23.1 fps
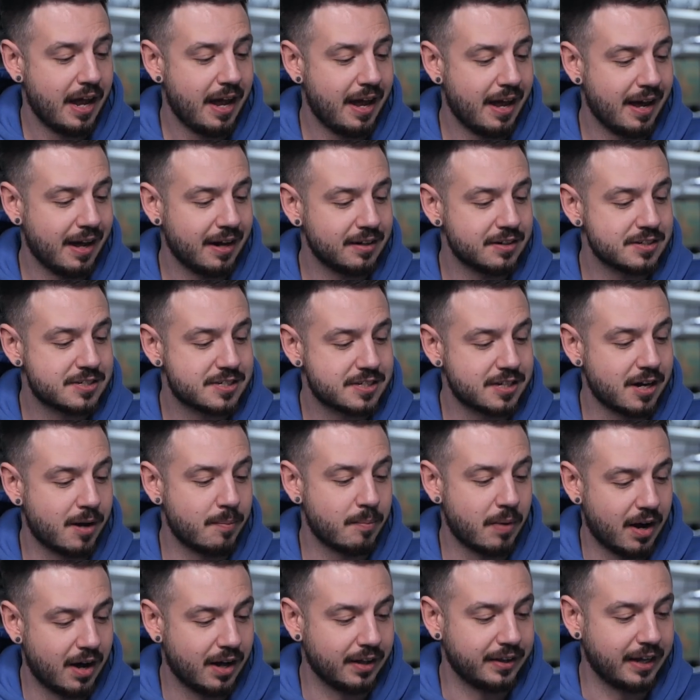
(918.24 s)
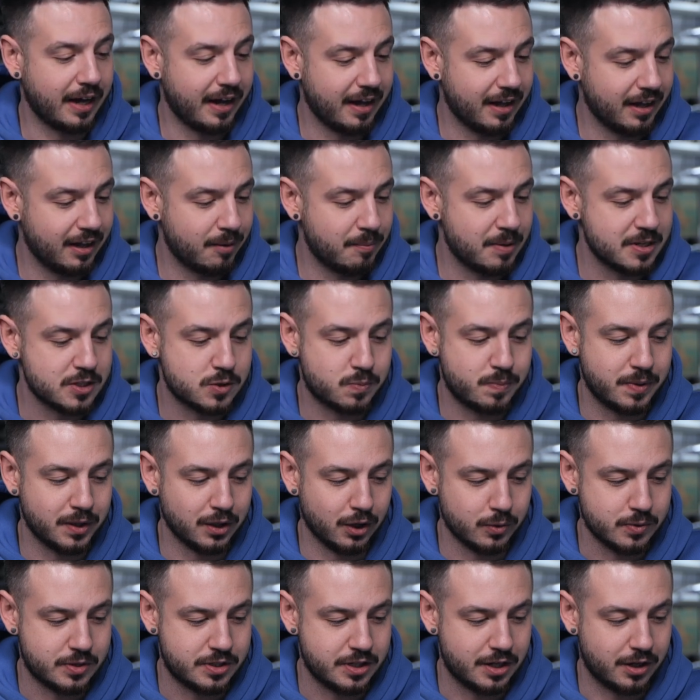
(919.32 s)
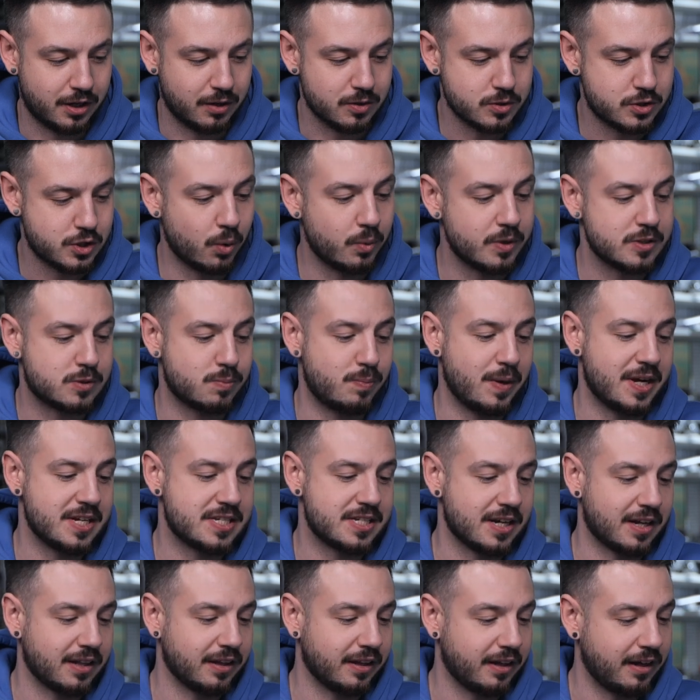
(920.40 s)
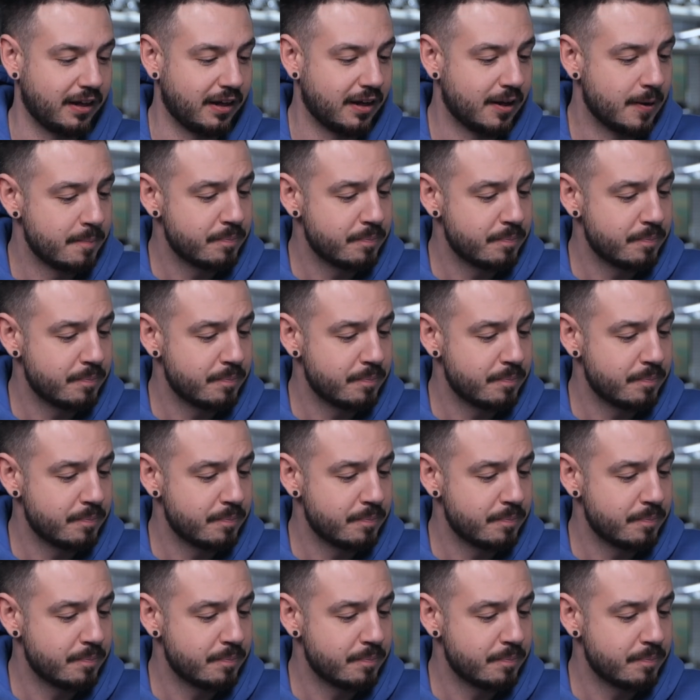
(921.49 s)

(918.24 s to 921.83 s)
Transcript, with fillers: and some other elements below zero. So it's basically